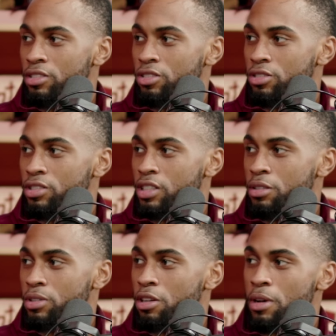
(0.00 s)
You know,
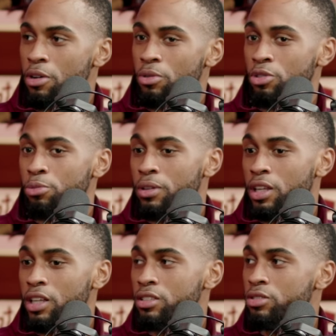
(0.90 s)
teams come out with new
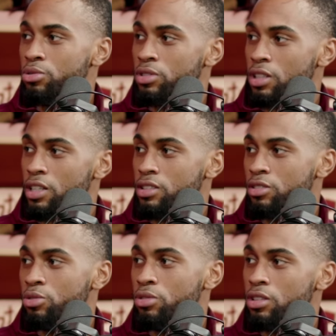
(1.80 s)
plays, new sets,
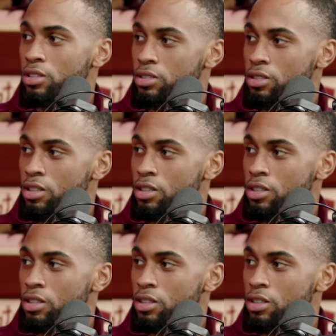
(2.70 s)
new looks.